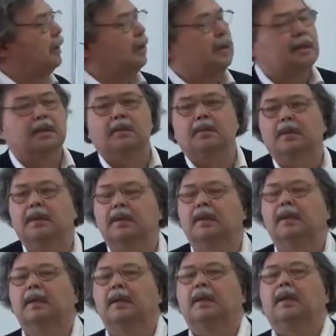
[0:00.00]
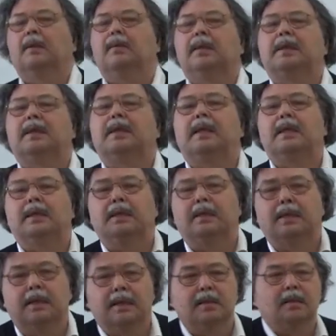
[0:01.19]
chi-squared with k
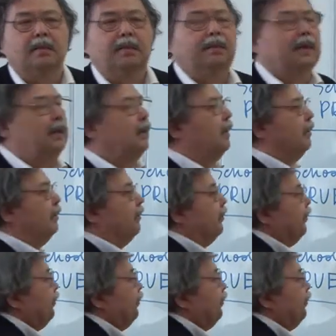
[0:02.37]
degrees of freedom.